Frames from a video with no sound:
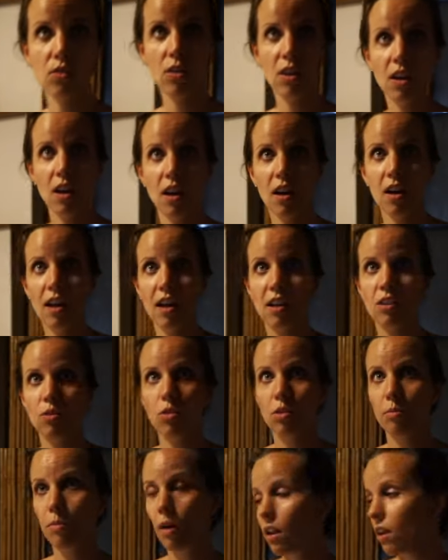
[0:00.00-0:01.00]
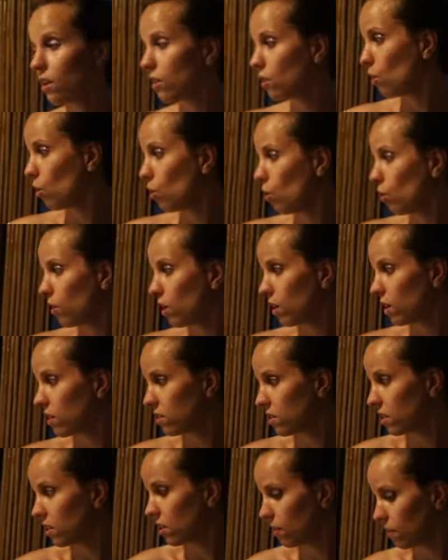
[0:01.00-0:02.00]
Rica mm -hmm. and mm-hmm. Guatemala and Co. that
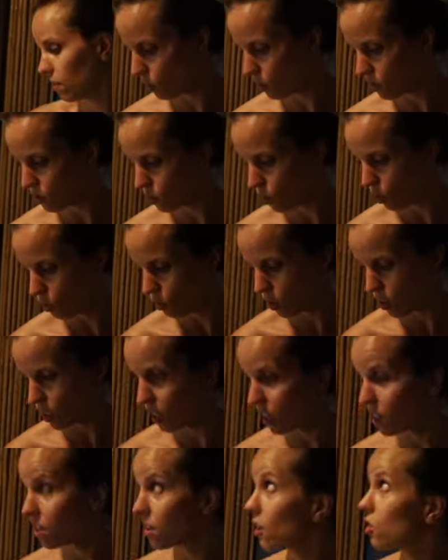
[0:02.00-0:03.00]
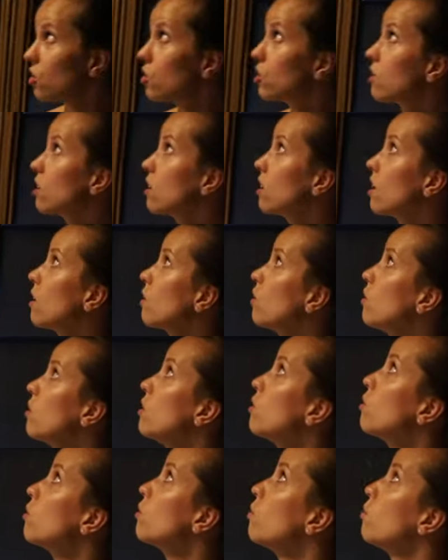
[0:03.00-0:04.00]
I see where it's already attached. I don't
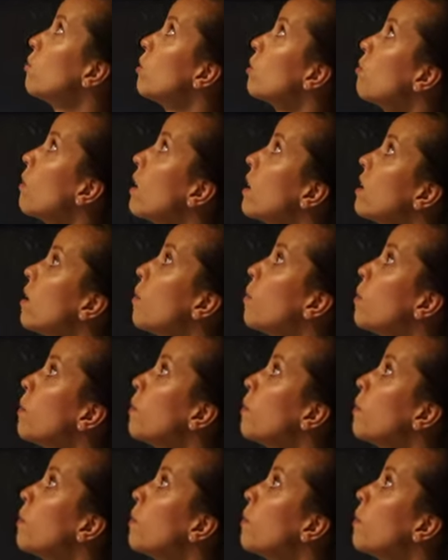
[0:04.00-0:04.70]
need to put mine up.